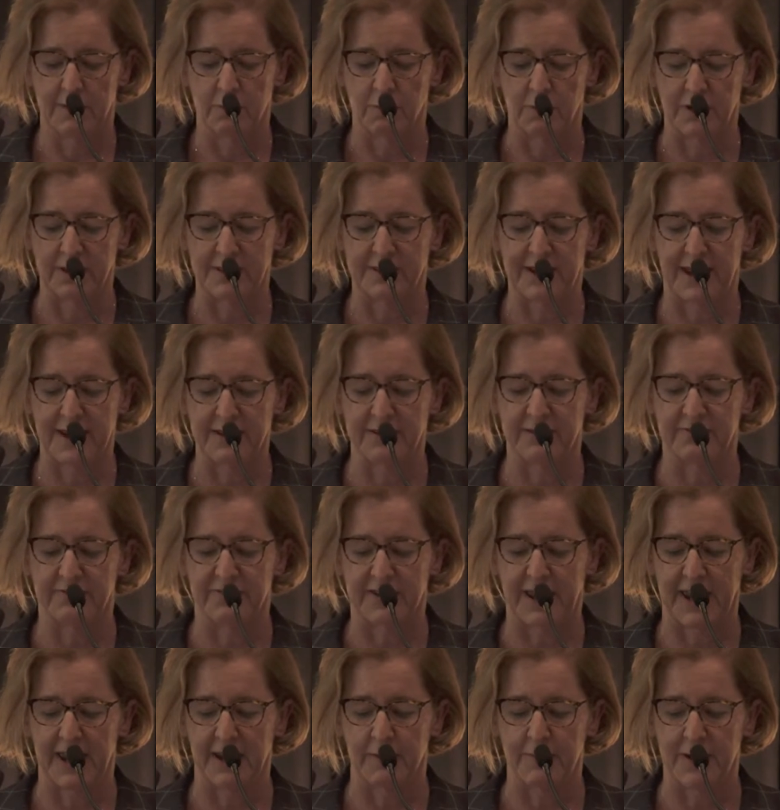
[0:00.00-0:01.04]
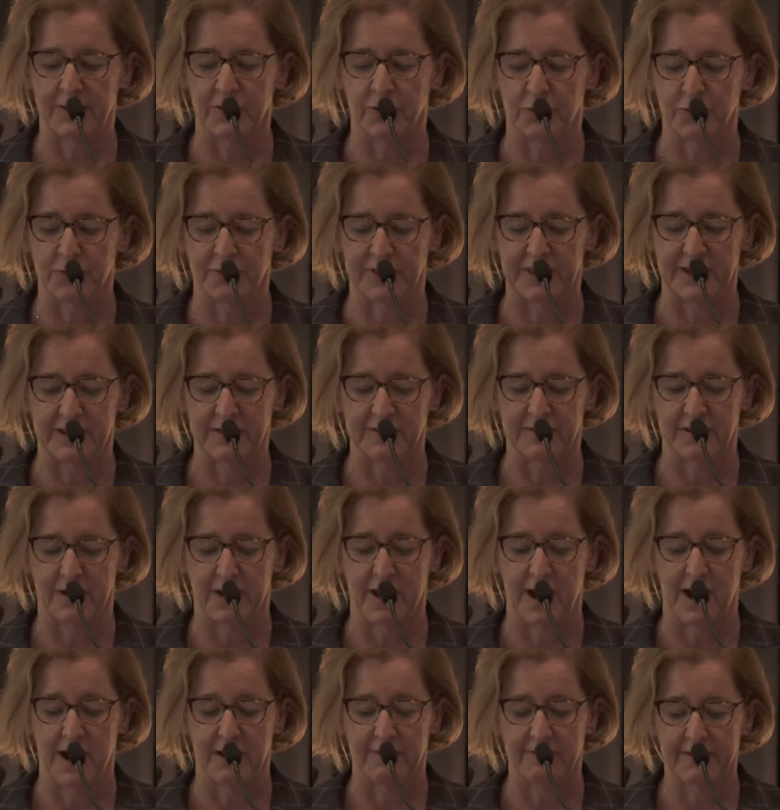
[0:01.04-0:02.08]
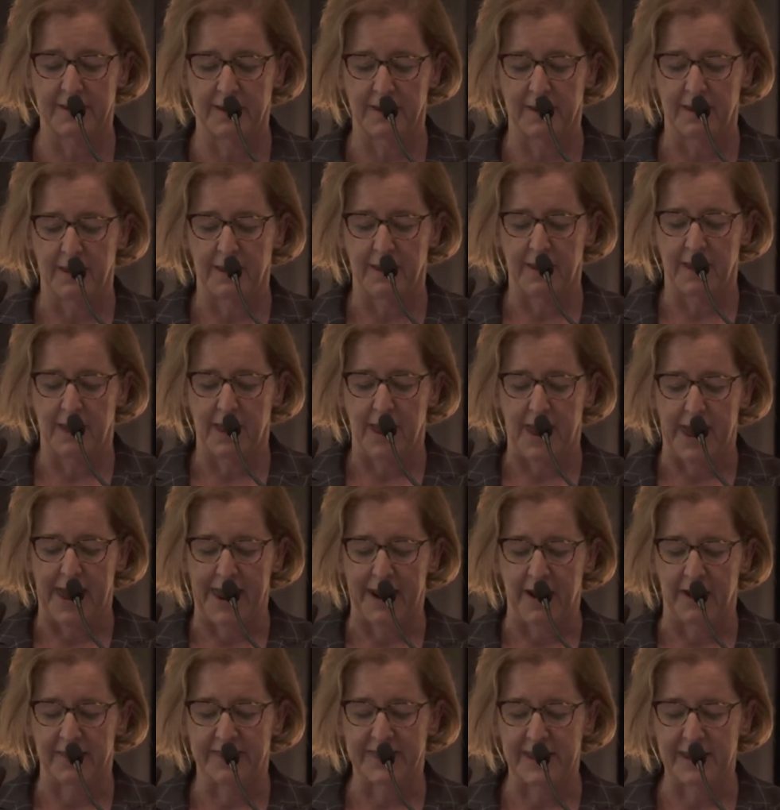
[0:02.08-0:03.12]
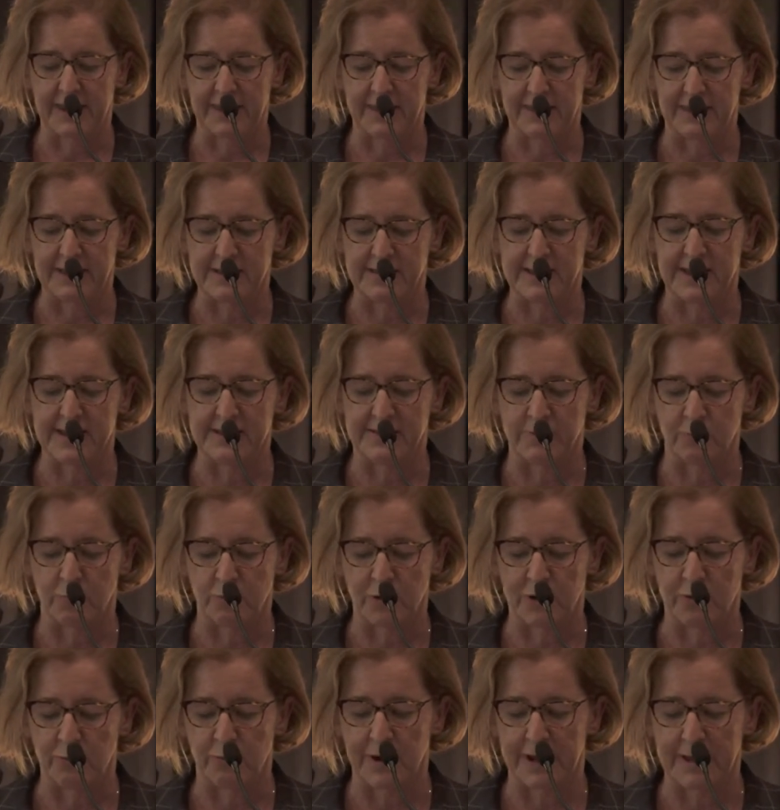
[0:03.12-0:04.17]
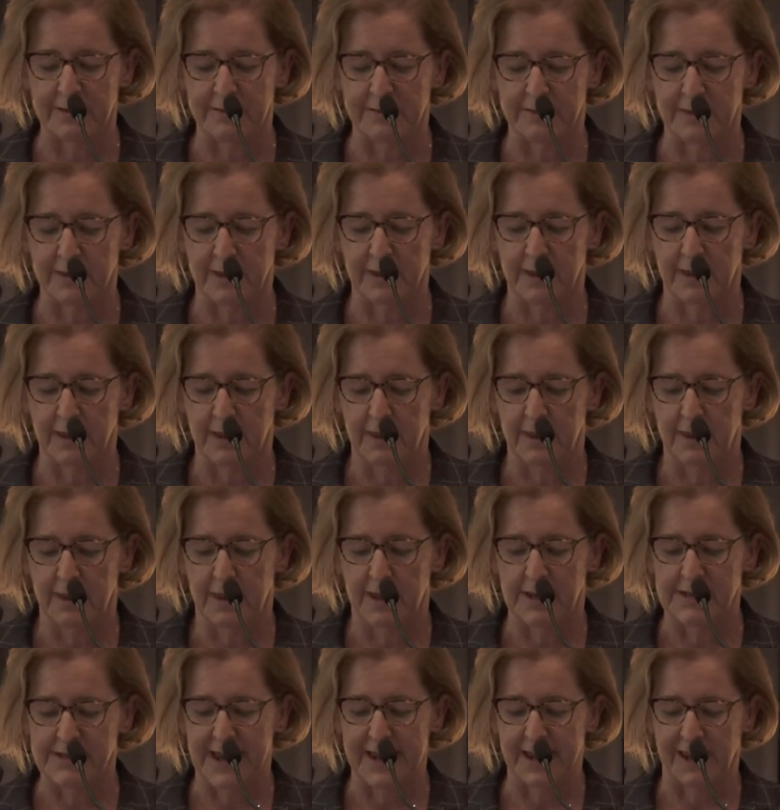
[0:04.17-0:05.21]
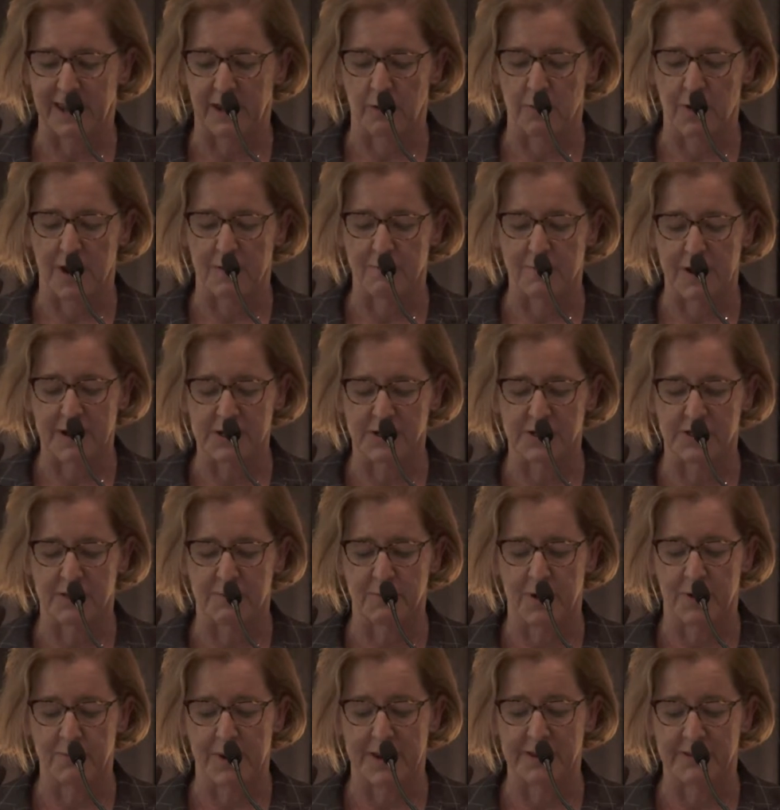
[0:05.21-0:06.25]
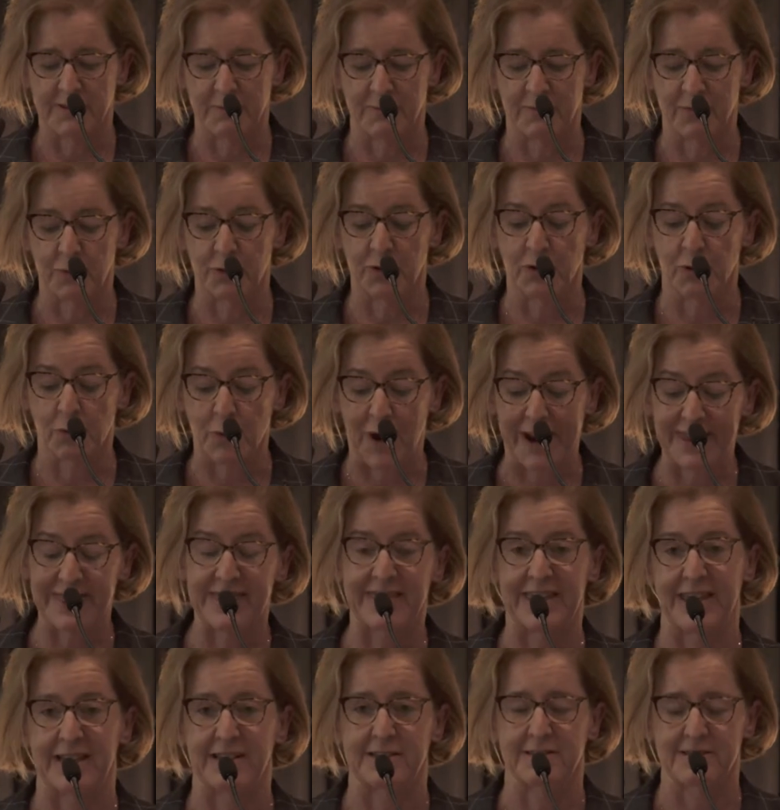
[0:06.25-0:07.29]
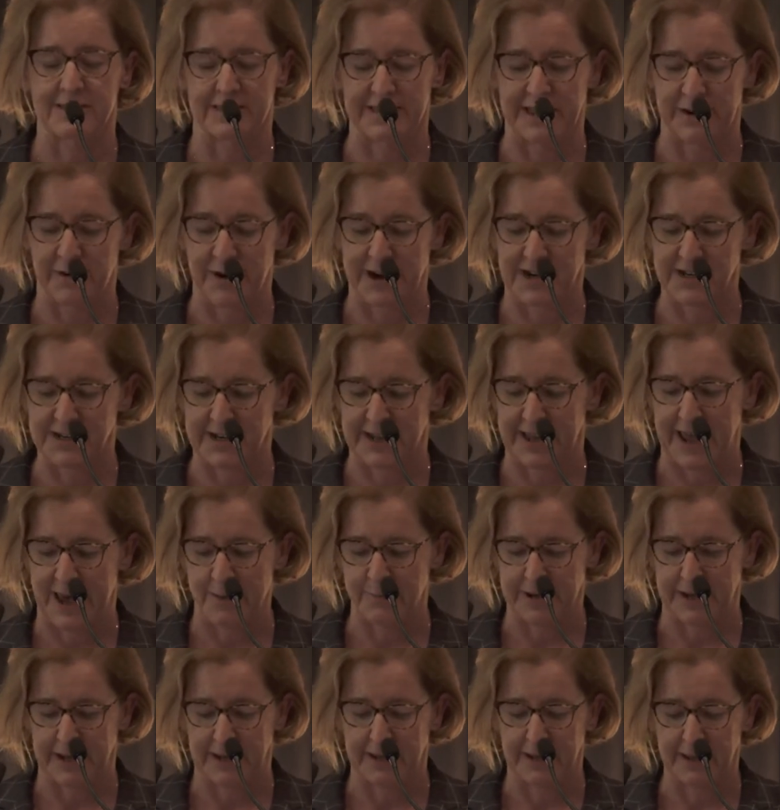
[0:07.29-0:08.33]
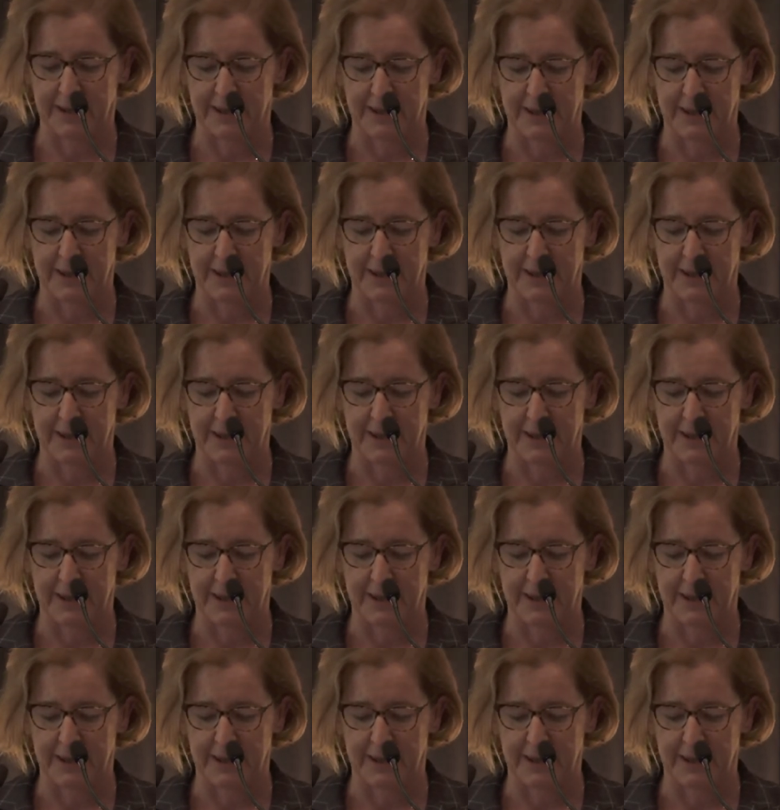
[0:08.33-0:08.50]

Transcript: we tend to forget about the good things in life. And I think this has a real risk in taking away much of the momentum of all the great things that are actually happening,